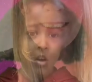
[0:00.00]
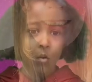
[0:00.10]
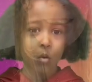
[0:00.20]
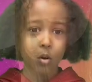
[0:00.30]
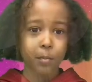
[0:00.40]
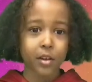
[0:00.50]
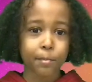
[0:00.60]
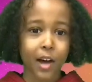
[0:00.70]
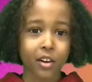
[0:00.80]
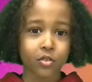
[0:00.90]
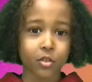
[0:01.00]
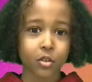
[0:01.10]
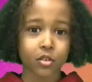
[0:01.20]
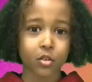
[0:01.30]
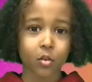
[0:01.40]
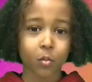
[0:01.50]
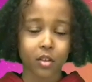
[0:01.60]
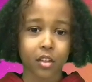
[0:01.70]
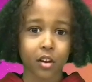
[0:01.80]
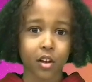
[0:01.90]
We'll be back real soon
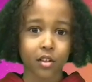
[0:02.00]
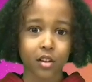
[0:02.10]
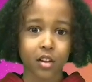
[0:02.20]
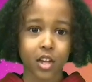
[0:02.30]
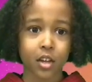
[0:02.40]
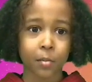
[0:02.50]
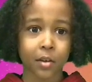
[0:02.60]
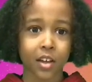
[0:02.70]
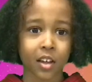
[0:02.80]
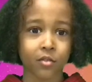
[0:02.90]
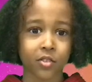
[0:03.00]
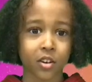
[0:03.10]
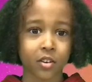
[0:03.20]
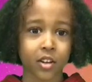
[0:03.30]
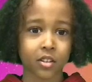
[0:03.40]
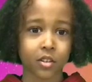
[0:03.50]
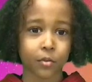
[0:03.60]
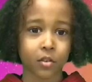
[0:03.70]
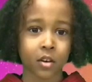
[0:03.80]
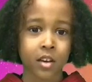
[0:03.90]
with another Keeping It Real
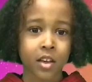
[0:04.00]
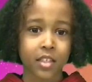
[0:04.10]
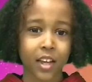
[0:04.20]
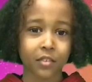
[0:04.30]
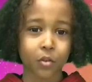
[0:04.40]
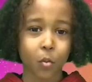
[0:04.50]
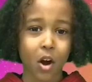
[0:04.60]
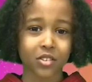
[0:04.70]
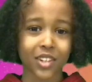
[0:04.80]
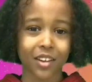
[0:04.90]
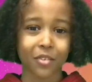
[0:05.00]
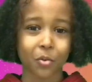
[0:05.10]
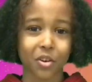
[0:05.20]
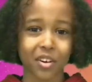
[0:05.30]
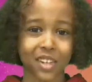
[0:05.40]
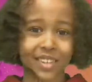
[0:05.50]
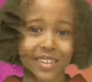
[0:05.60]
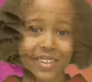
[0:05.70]
interview. Thanks for watching, everyone.